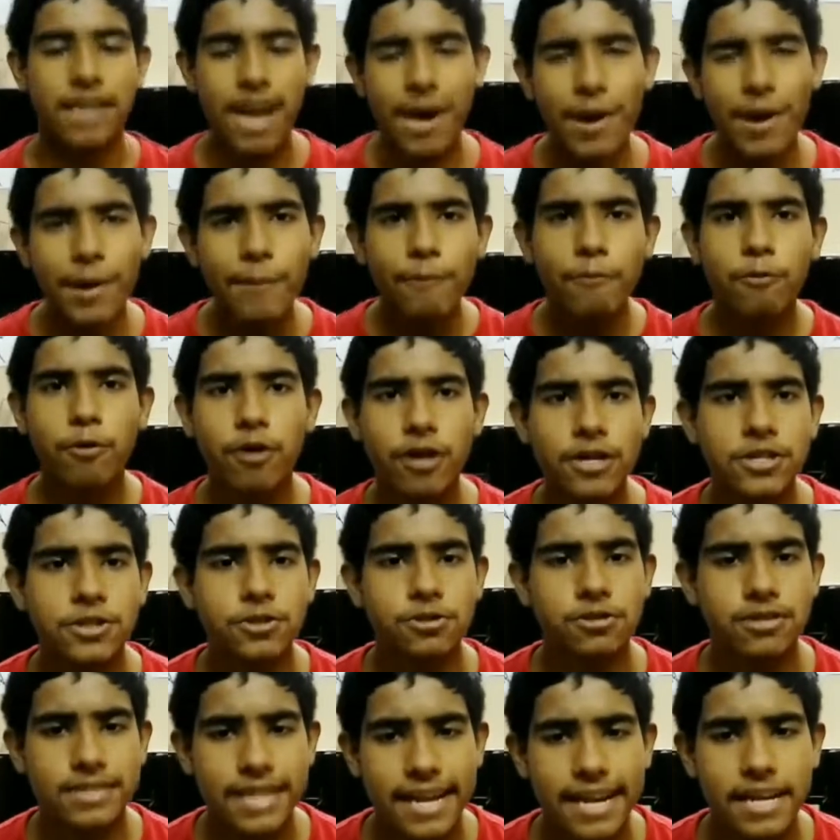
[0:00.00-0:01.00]
Now I'm going
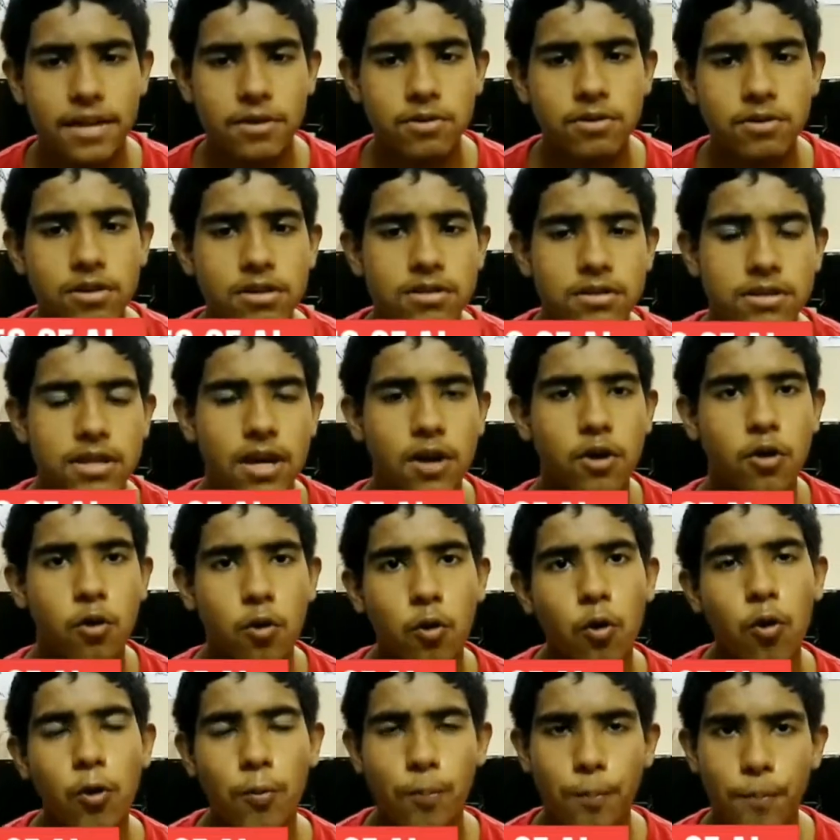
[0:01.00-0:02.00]
to tell you the
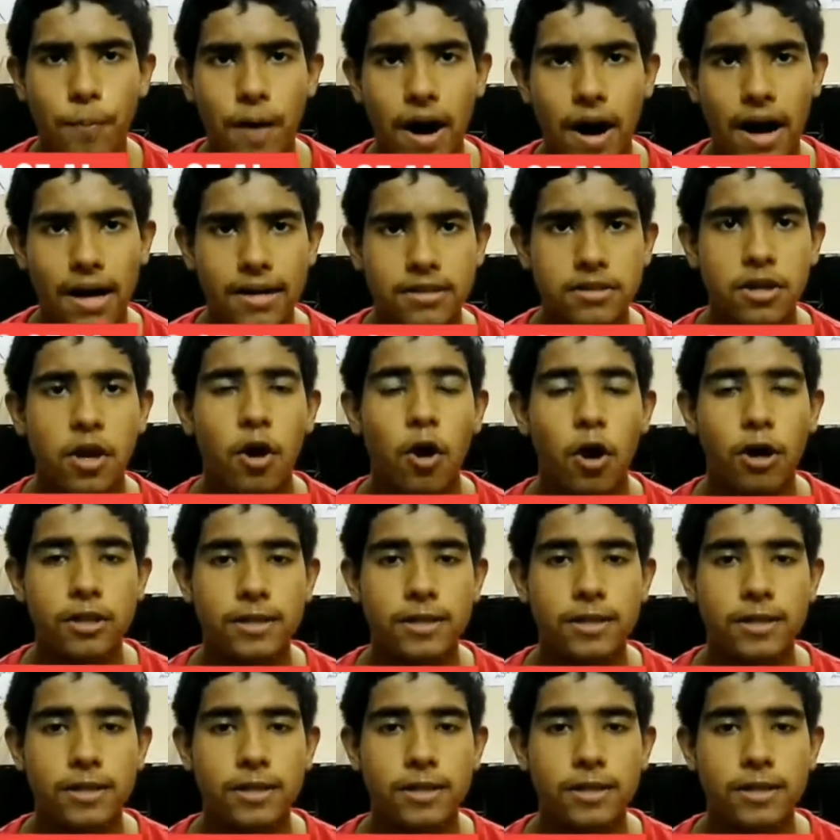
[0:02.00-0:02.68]
core parts